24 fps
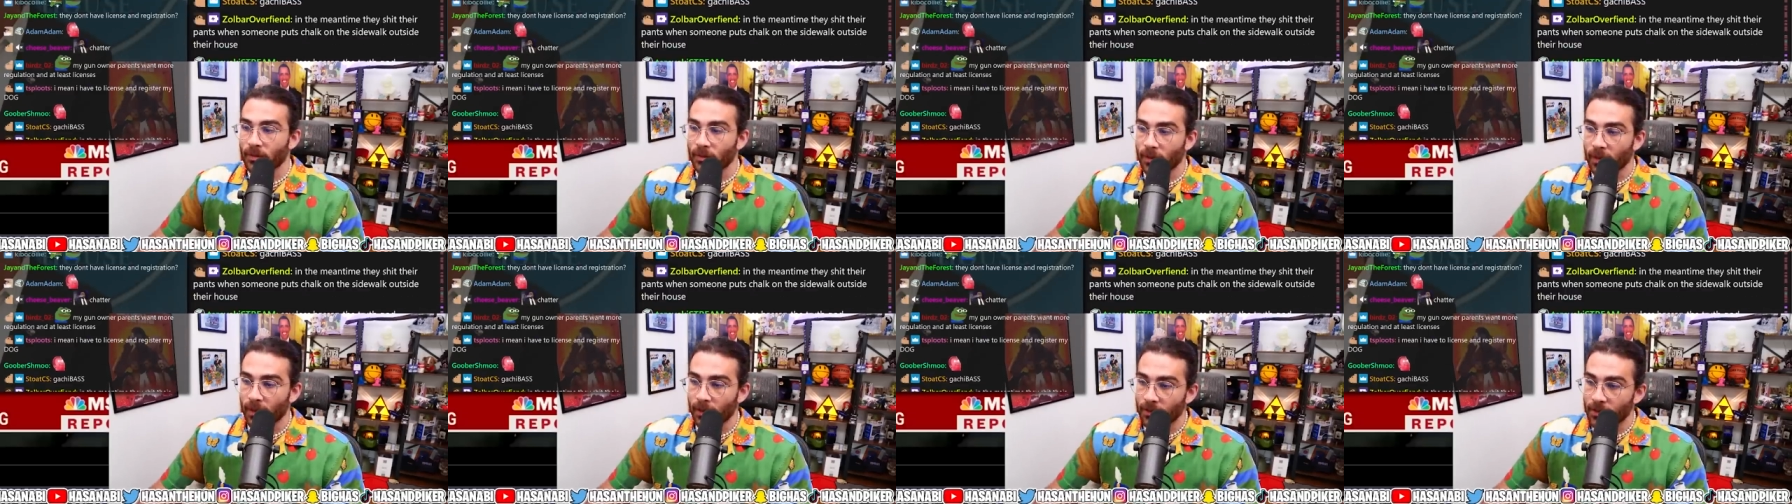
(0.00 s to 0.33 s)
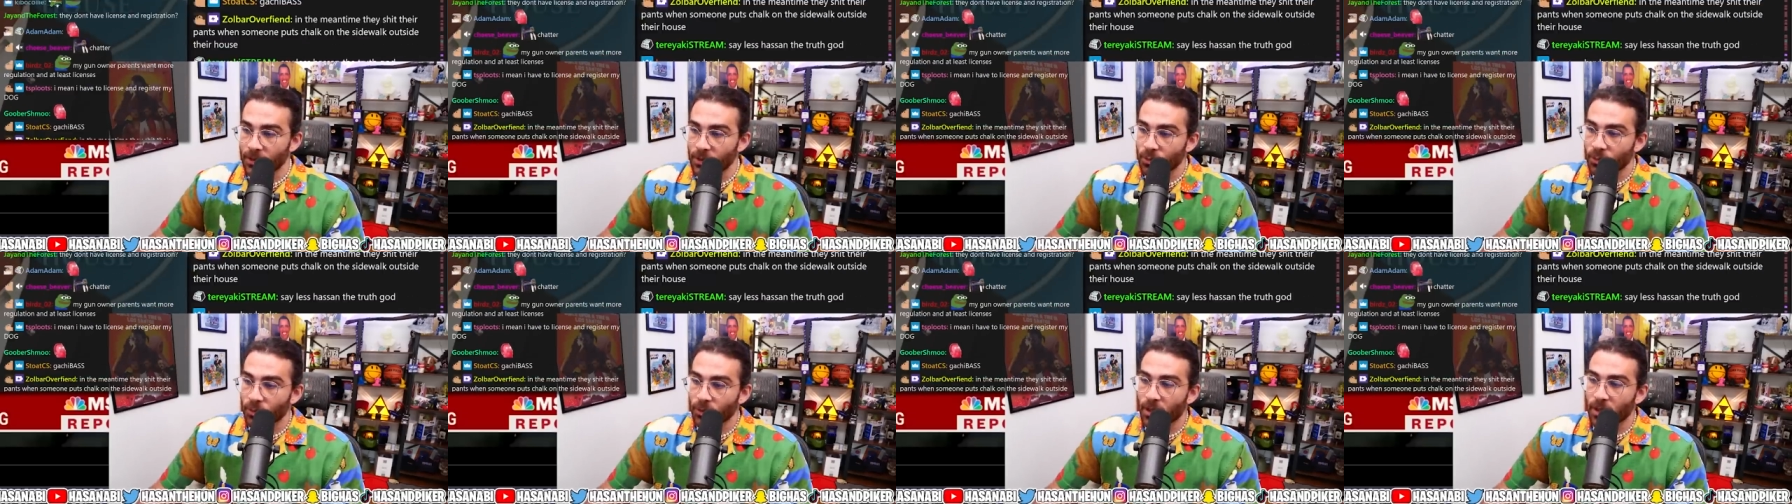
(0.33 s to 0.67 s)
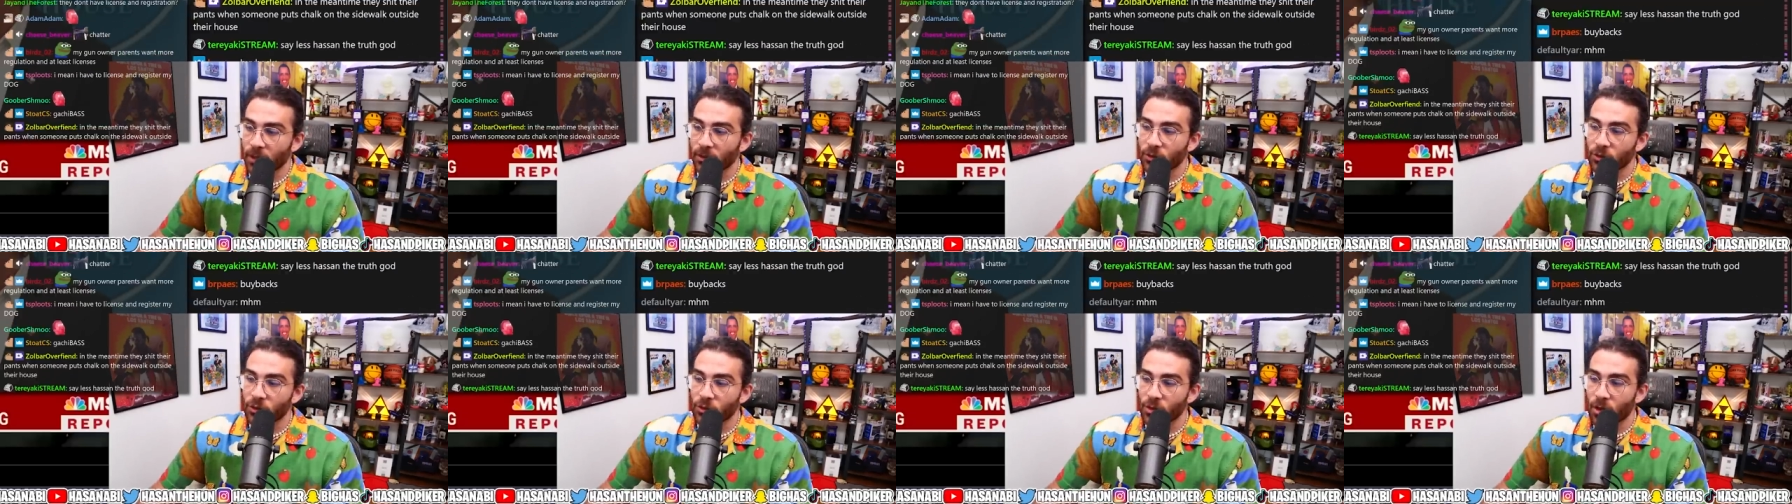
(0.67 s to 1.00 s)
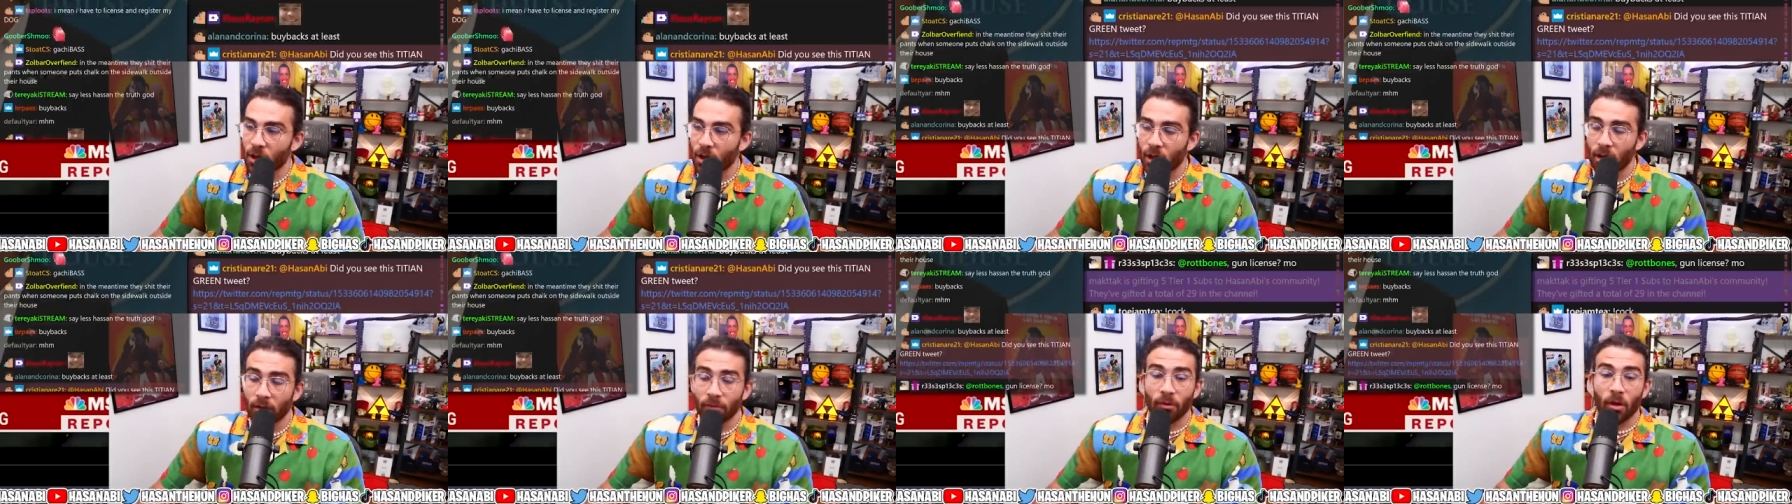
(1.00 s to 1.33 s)
And this will not
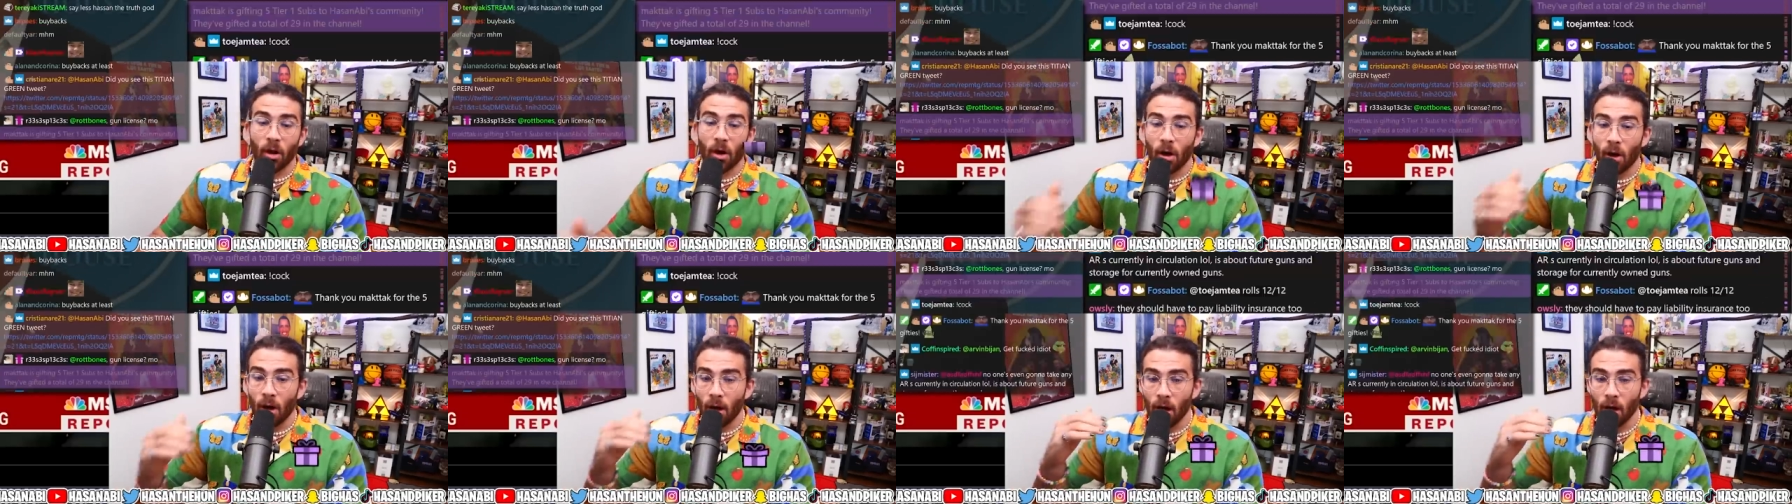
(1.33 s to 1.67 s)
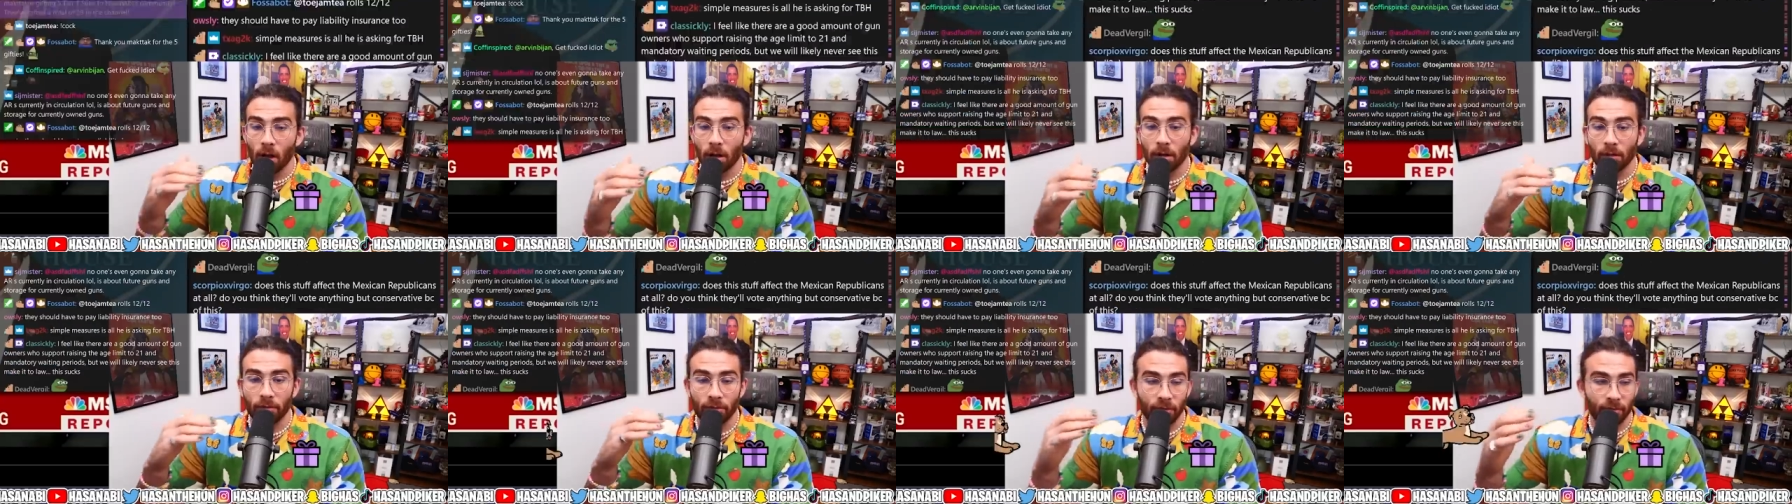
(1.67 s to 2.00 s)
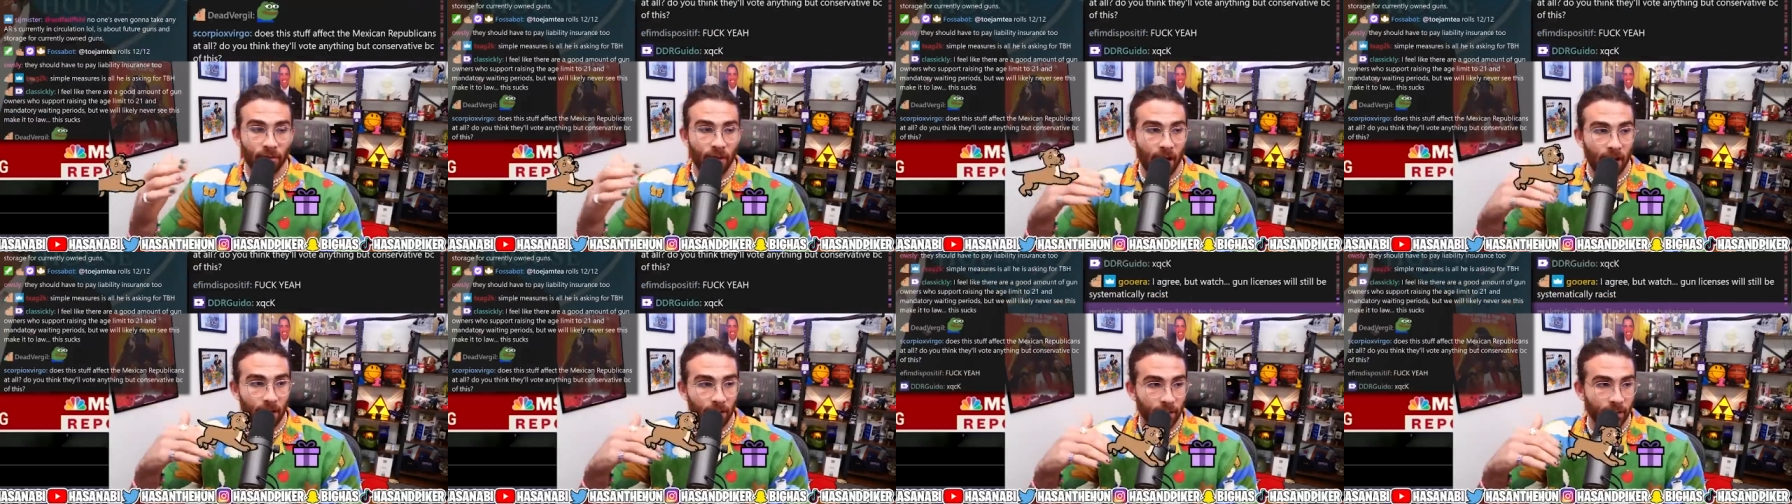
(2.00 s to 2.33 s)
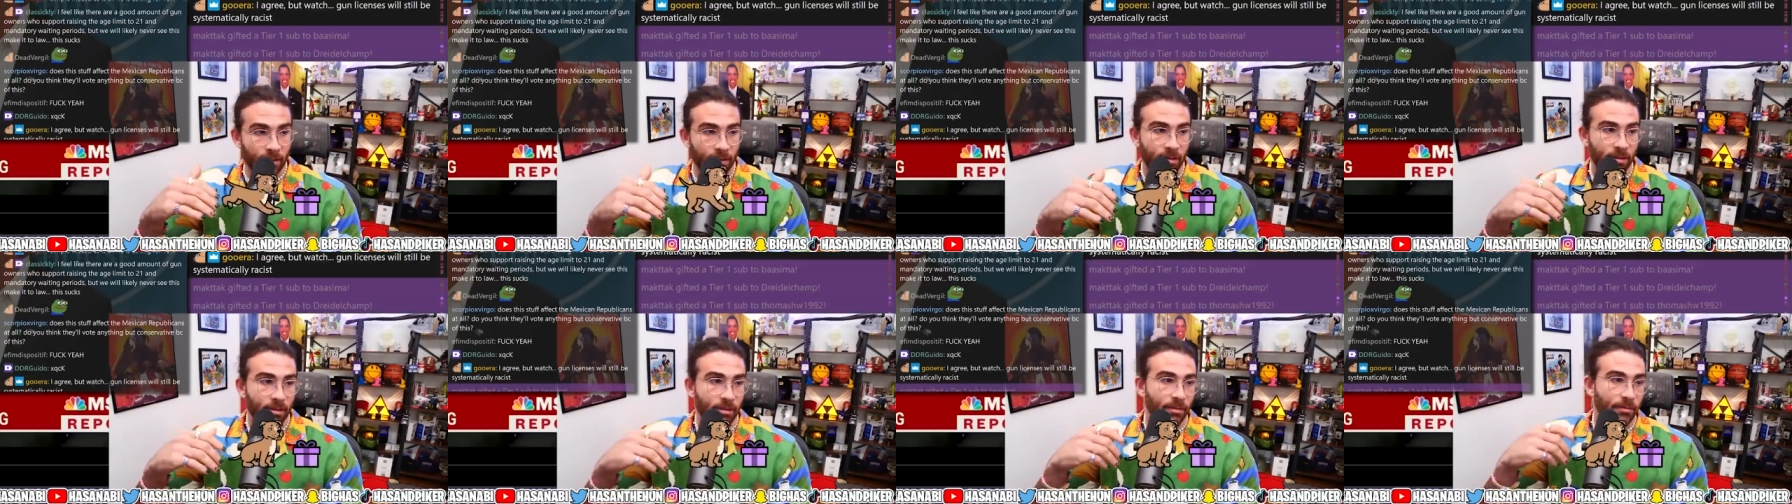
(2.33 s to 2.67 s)
solve all of the
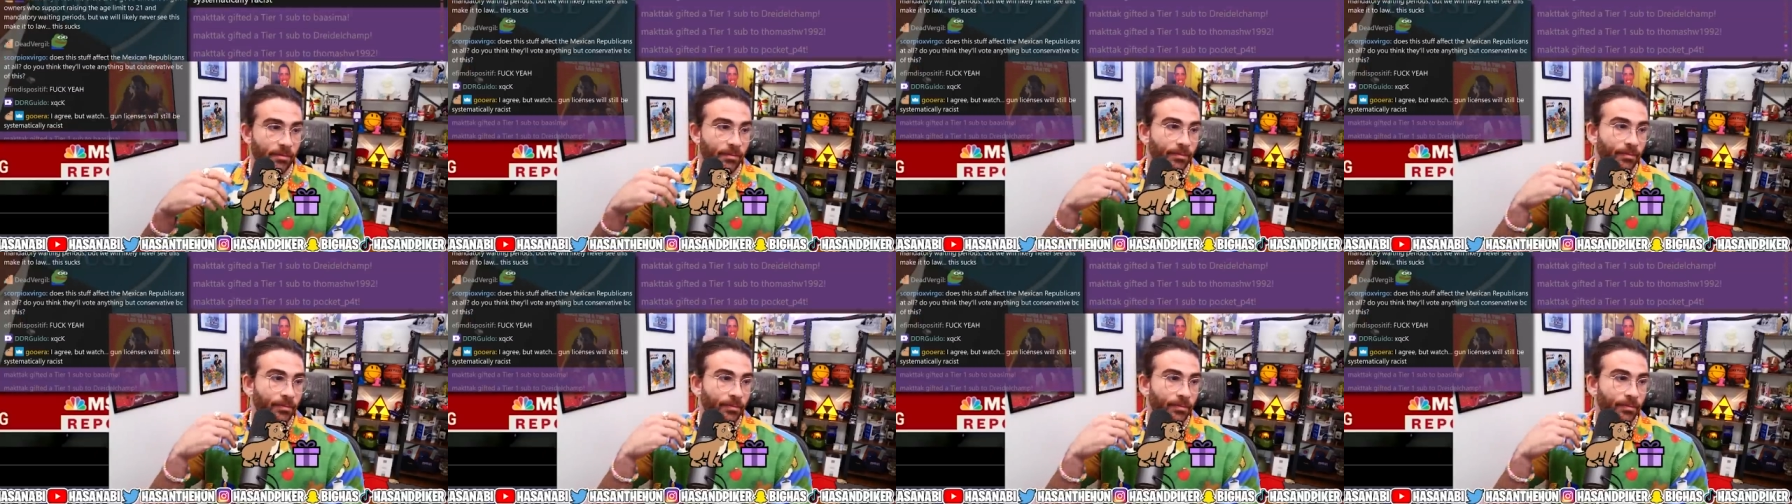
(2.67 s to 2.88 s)
violence.